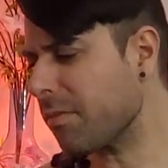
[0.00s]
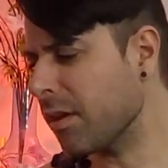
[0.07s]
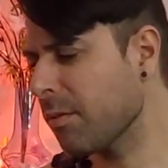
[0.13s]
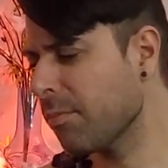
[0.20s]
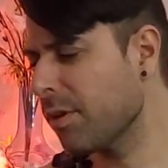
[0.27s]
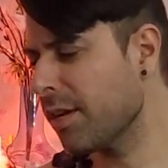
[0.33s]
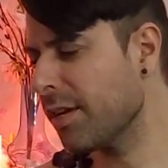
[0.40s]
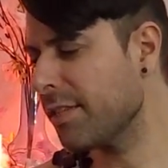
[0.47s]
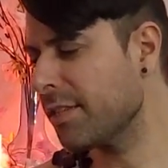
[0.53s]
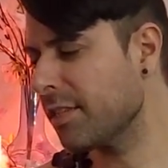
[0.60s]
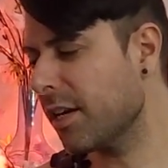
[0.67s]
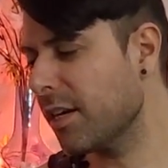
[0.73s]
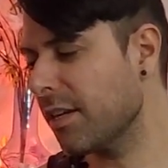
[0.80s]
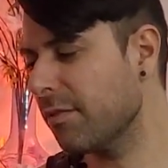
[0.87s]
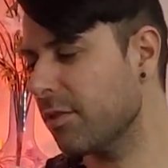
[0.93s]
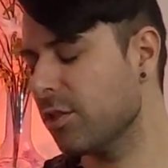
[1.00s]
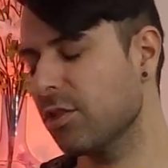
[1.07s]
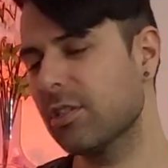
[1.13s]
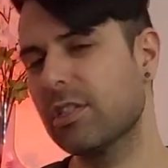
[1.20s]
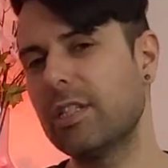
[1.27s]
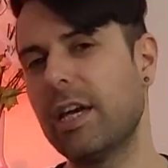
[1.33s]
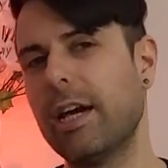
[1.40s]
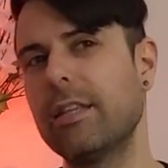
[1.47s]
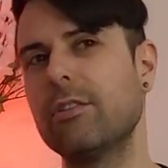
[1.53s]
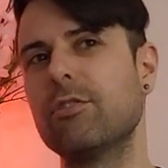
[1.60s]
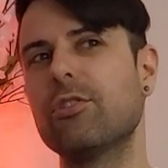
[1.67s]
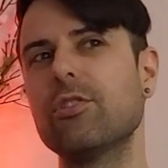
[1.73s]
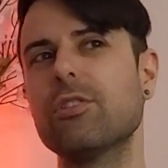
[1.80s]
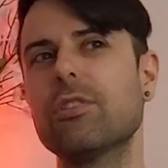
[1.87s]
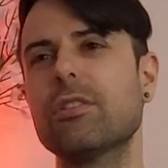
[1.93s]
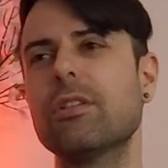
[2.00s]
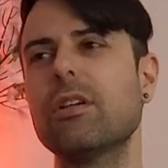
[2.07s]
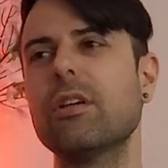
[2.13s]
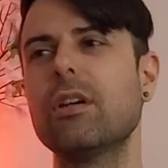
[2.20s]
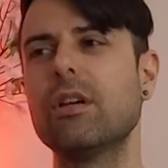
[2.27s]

but it's not even just that. There's just